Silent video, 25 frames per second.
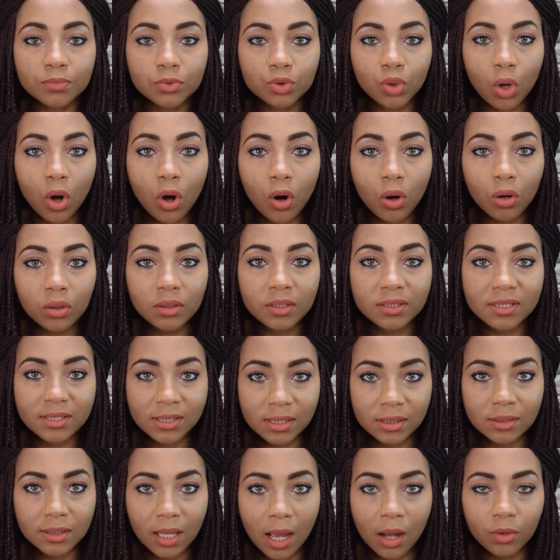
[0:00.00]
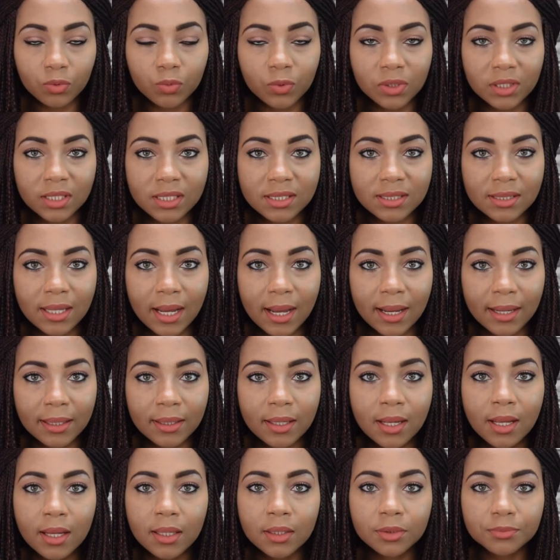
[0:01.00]
talk, sit down with this guy
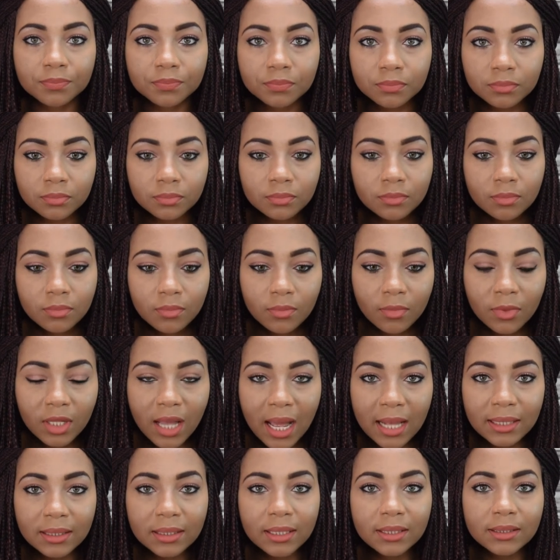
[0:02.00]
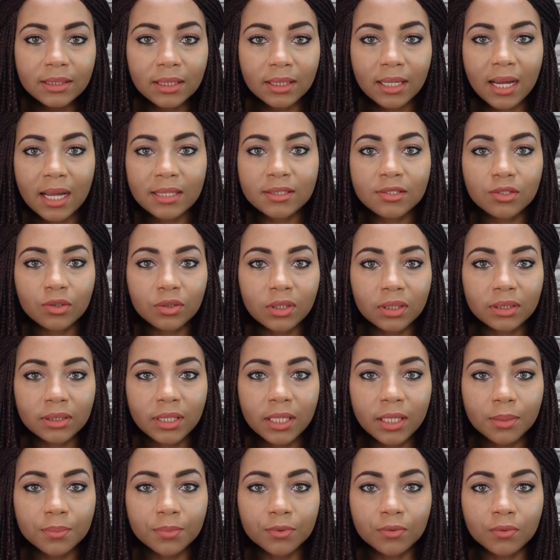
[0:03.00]
and lay the cards on the
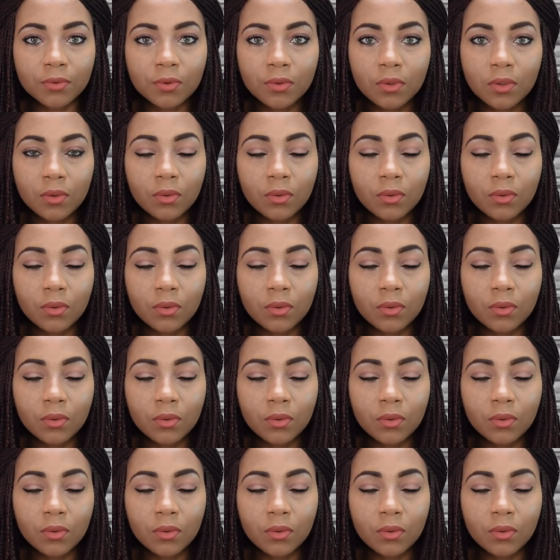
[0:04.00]
table.